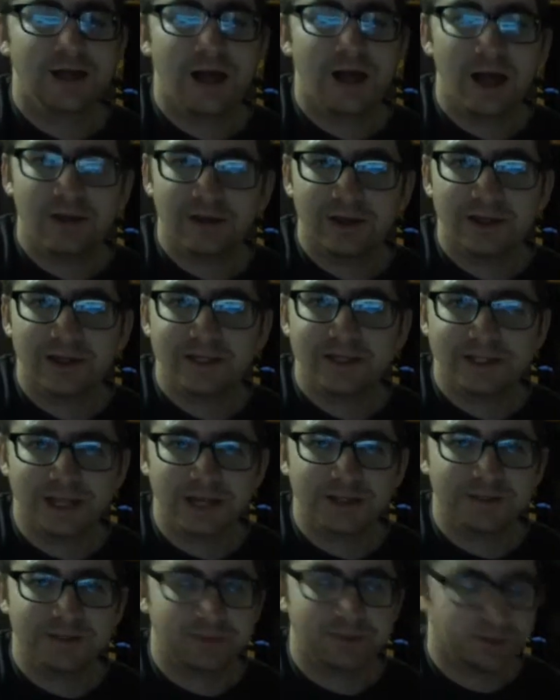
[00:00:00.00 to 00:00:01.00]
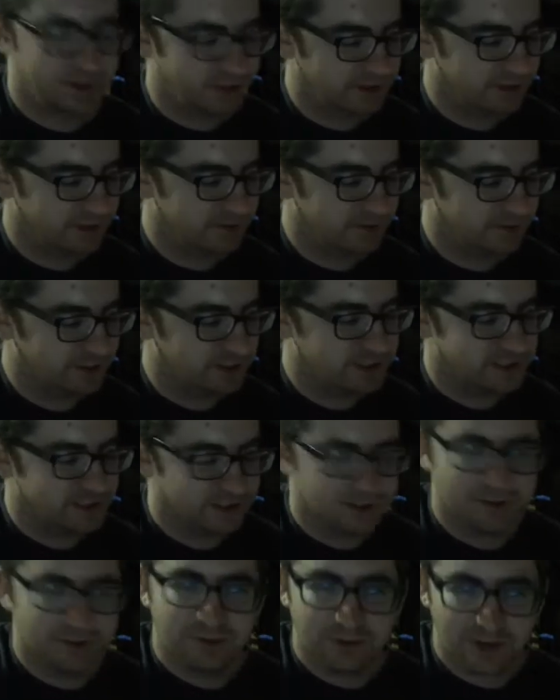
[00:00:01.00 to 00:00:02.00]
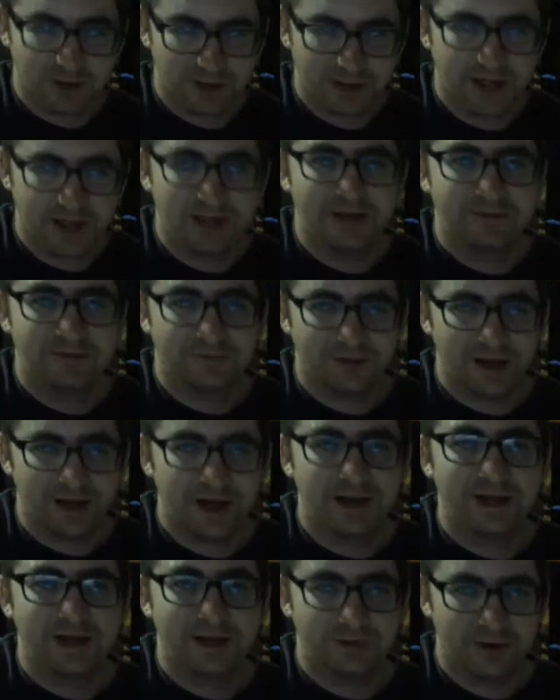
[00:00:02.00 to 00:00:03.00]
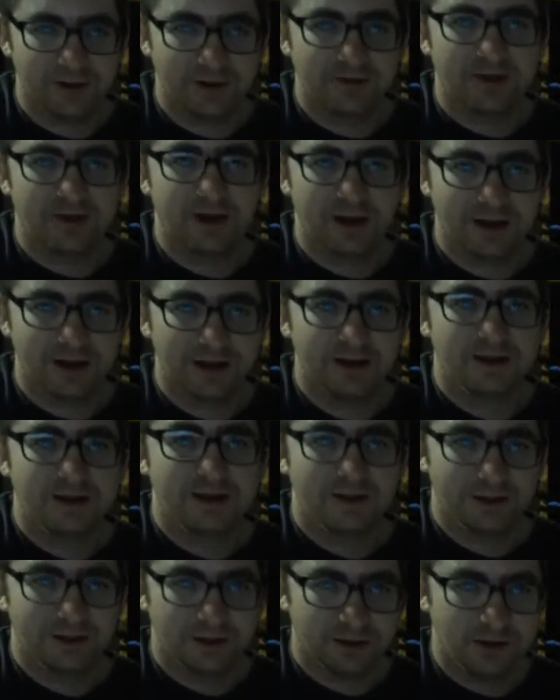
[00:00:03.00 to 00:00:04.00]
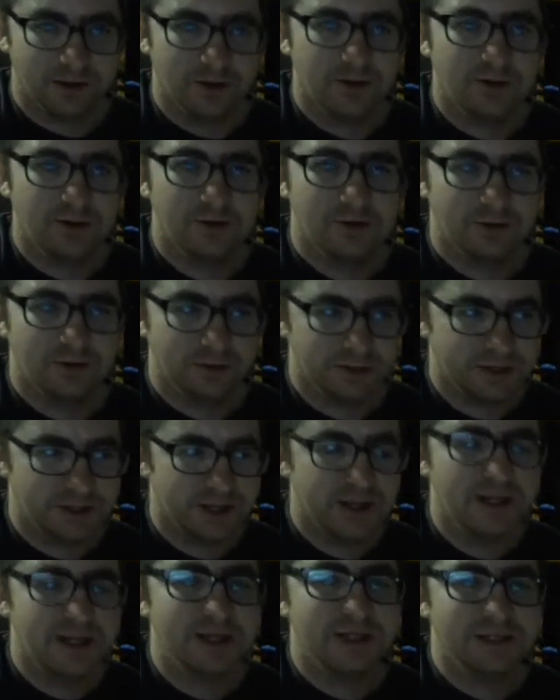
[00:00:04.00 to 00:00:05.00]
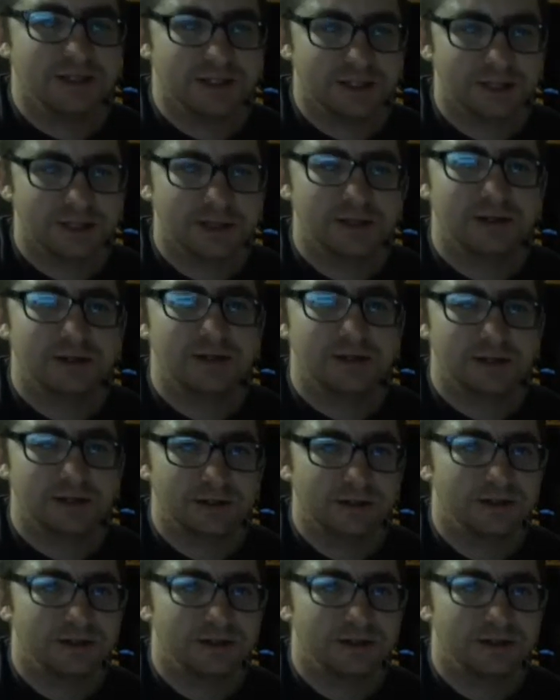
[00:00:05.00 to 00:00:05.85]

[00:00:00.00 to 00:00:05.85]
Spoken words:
I think that sounds pretty good, because then you're playing that E flat anyway, right? The whole day's done.